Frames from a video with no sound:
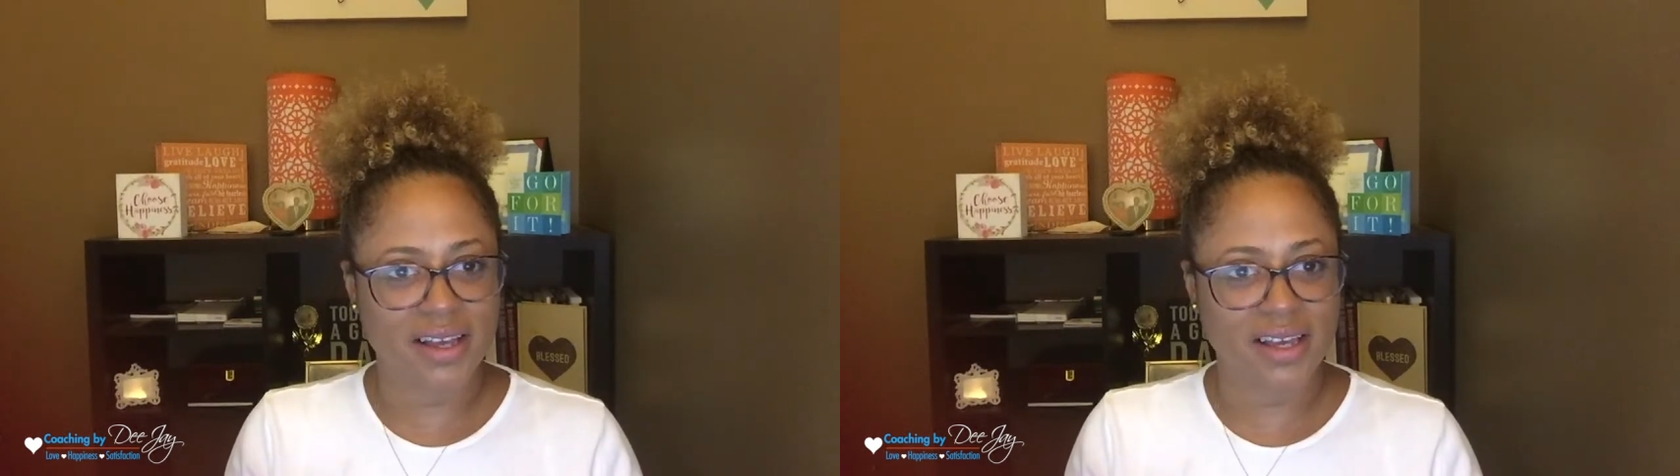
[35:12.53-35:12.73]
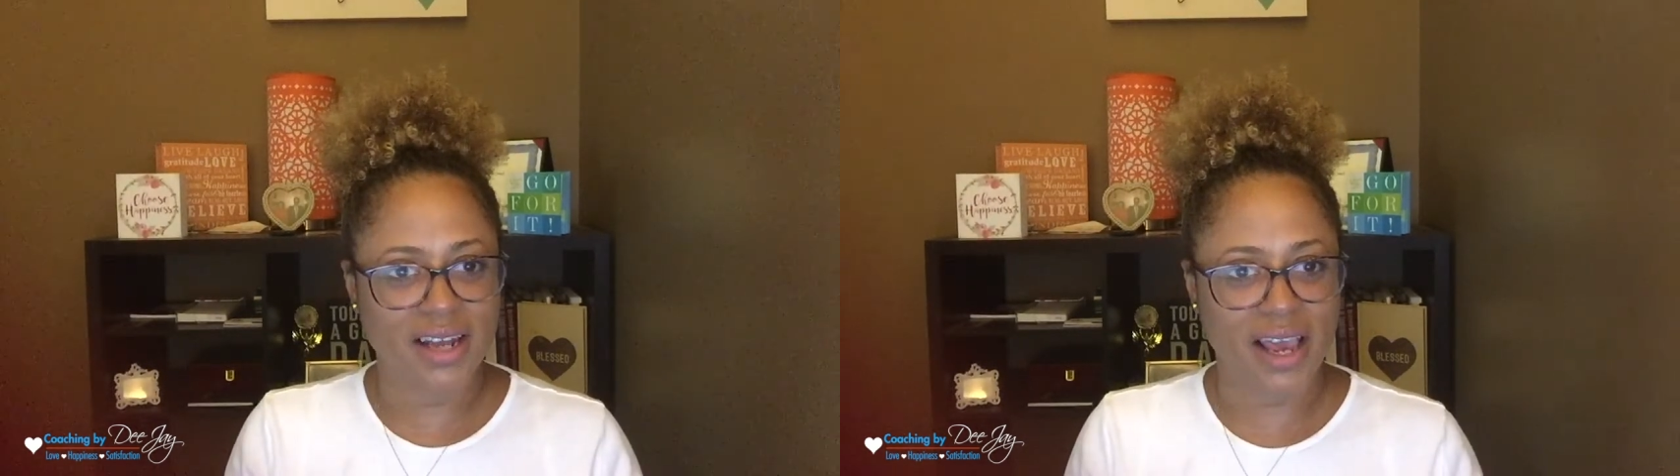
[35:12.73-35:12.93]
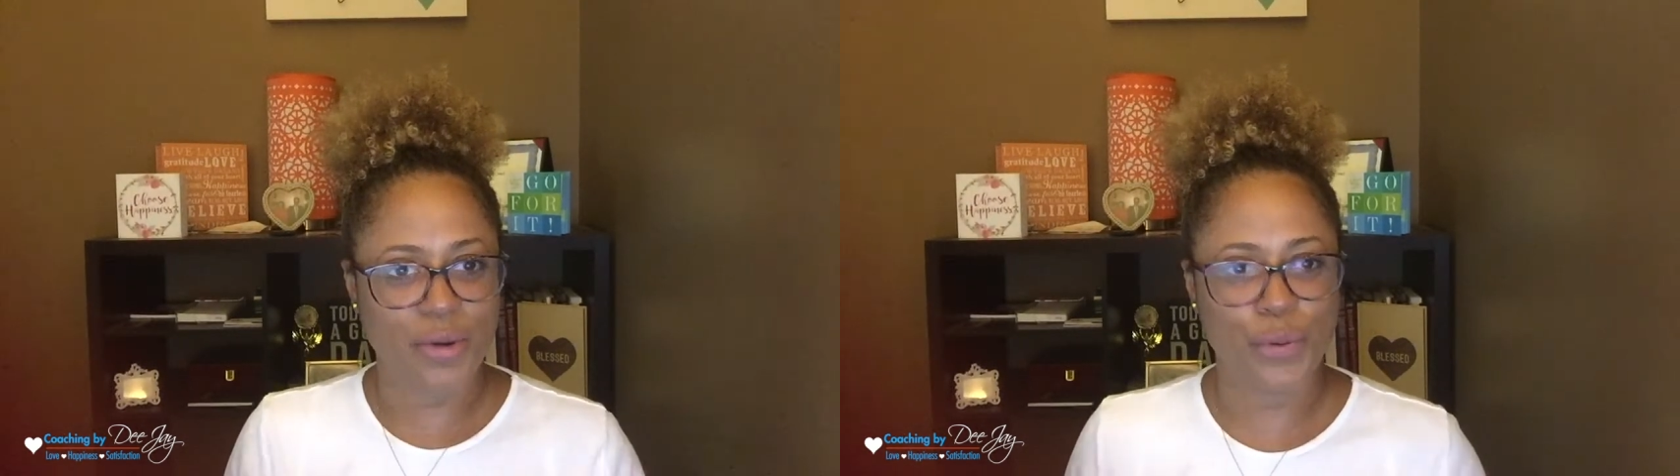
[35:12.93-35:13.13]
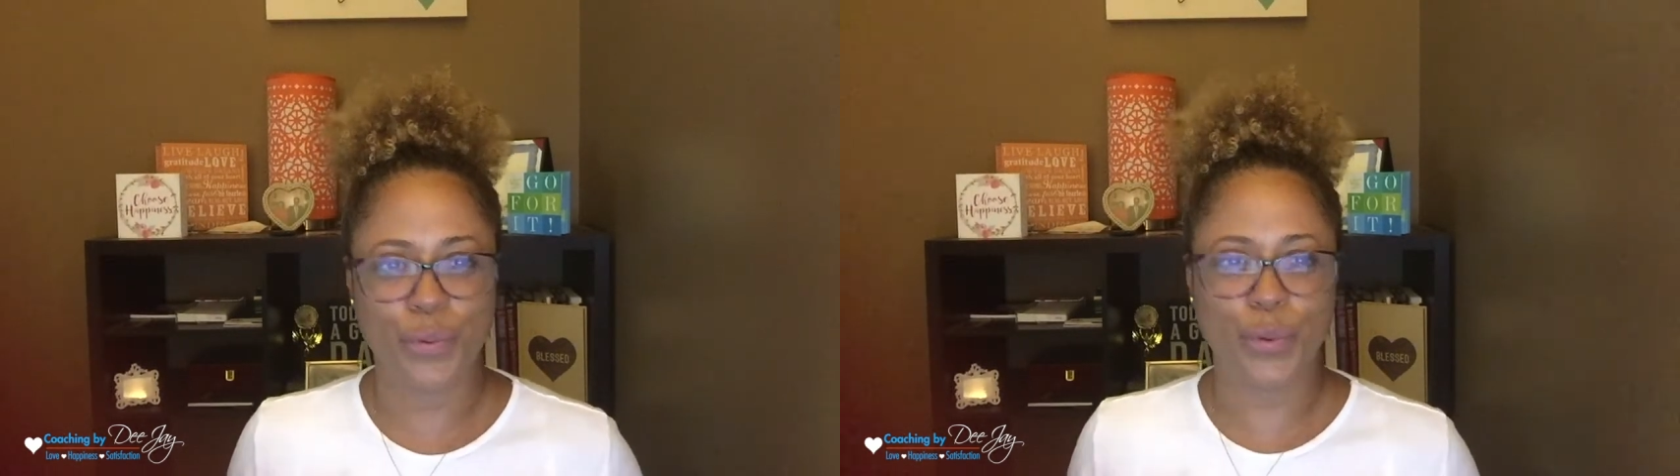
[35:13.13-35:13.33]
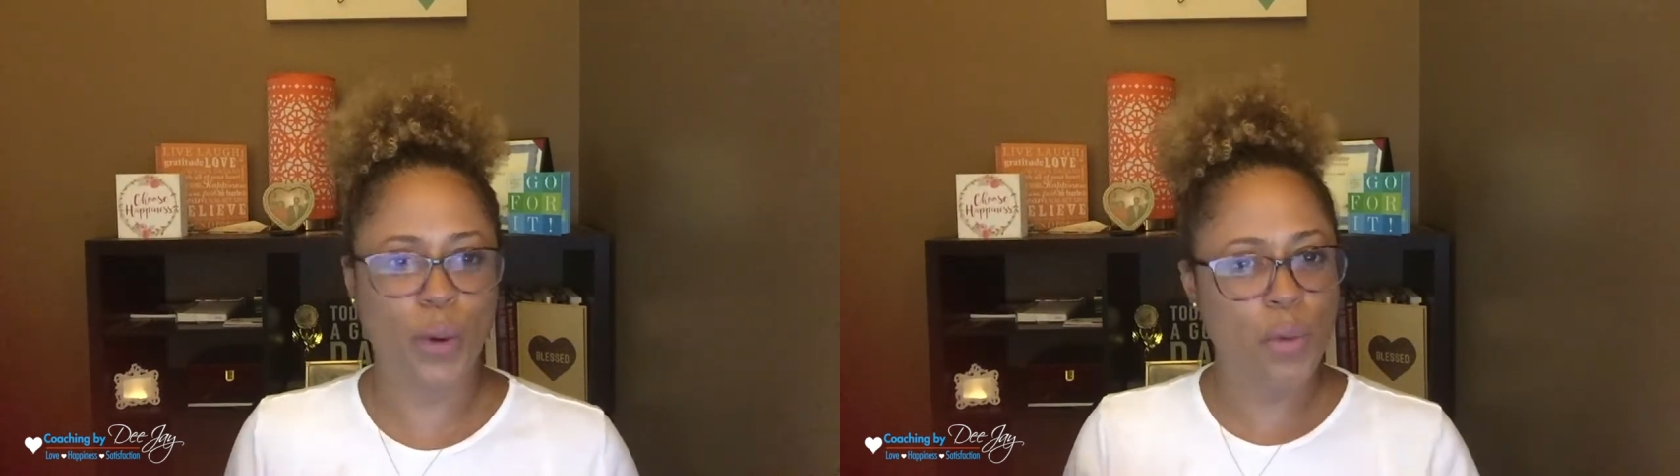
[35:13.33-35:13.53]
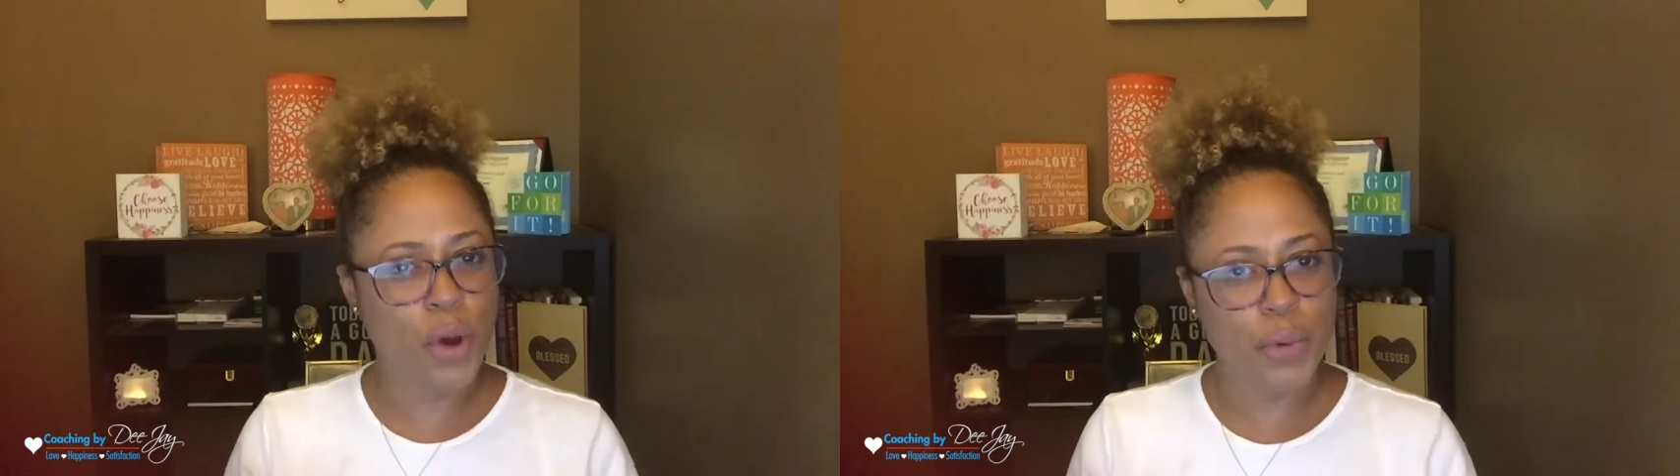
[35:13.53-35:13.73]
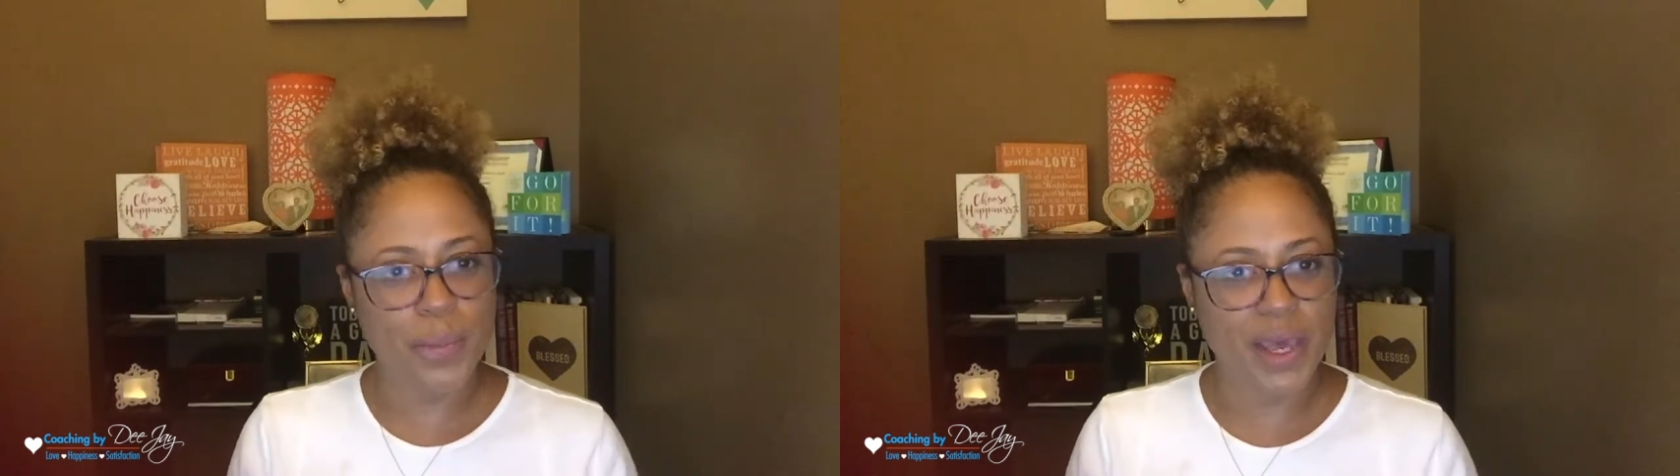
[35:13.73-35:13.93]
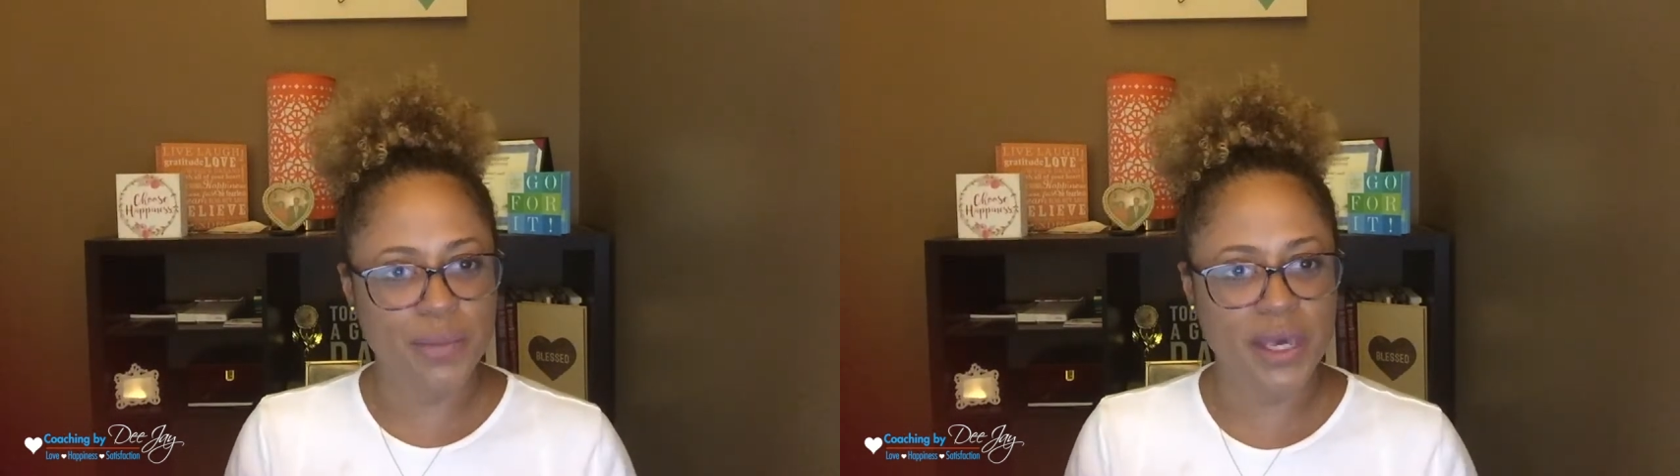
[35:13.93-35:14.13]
and like, what would make